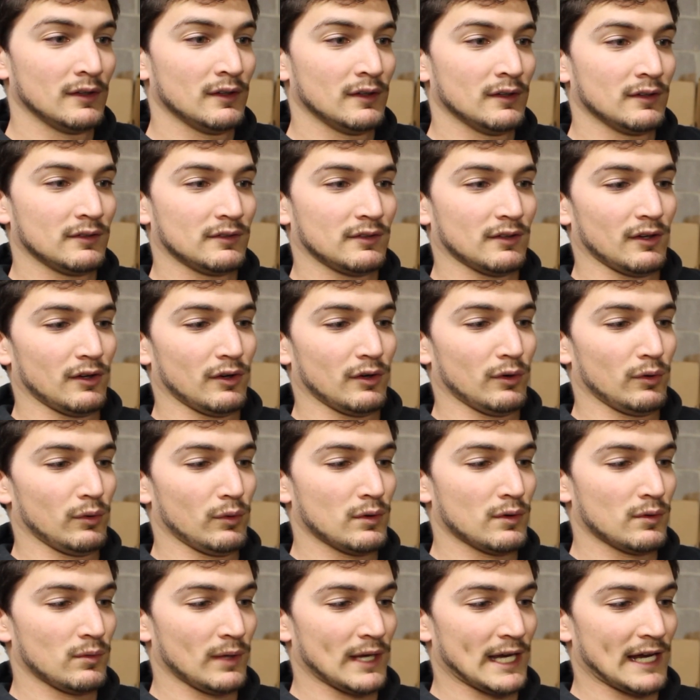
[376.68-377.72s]

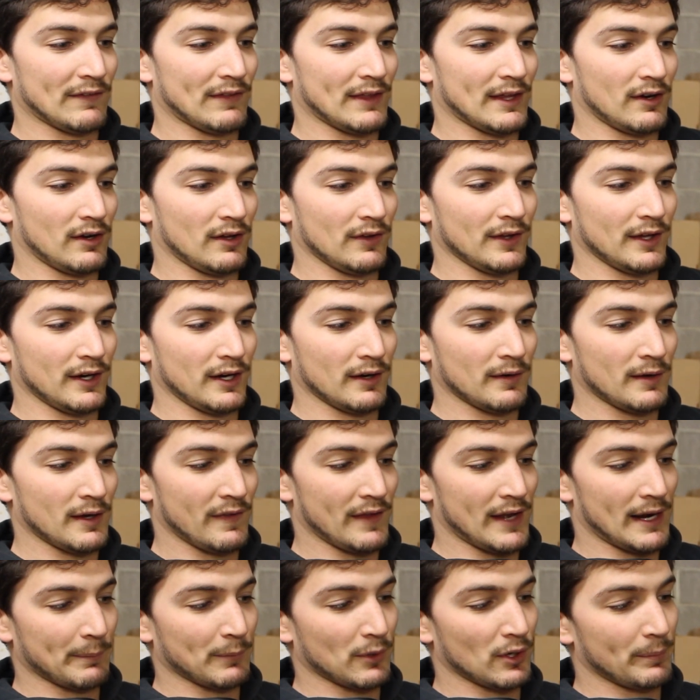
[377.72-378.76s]
so we'll have that on there.
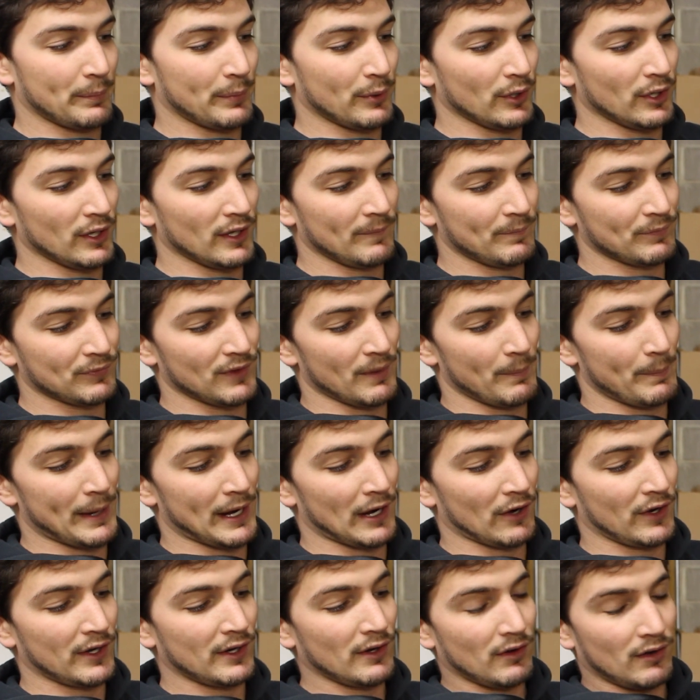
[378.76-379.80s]
And then I'm going to put the
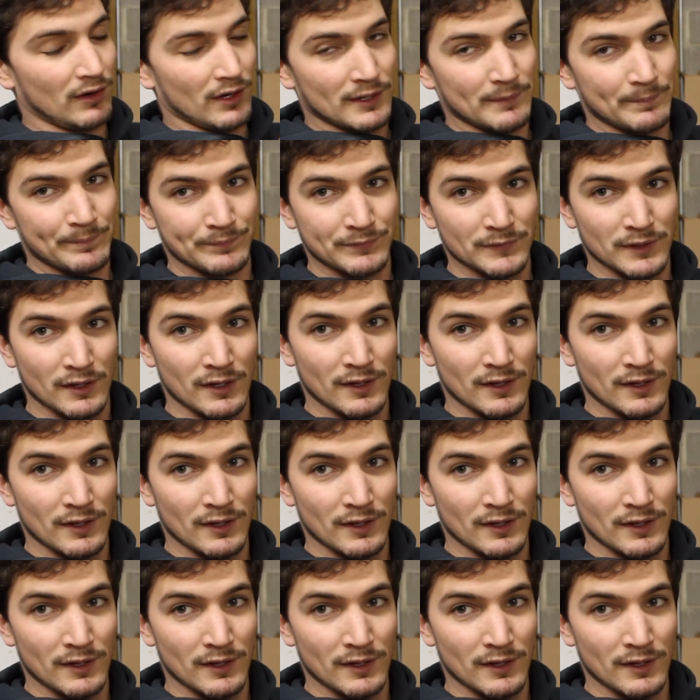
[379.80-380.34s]
bearing on,